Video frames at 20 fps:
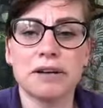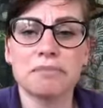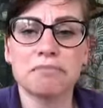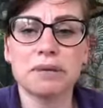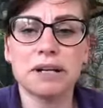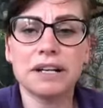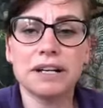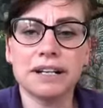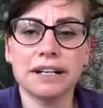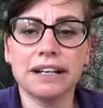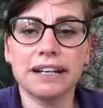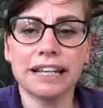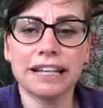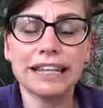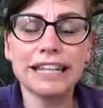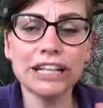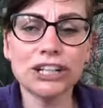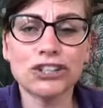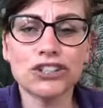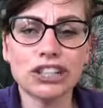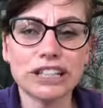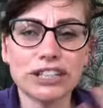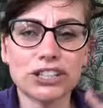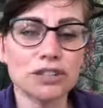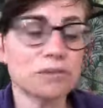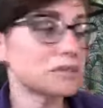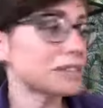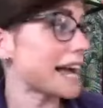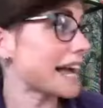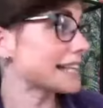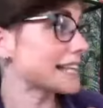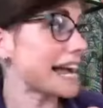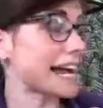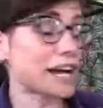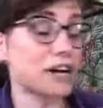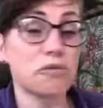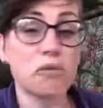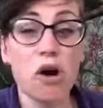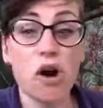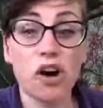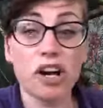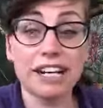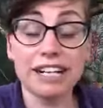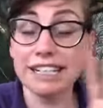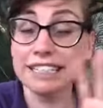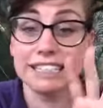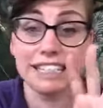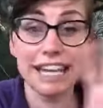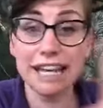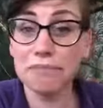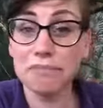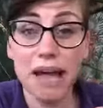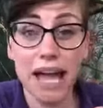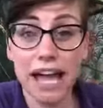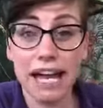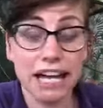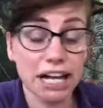But literally, sometimes I can walk and it takes me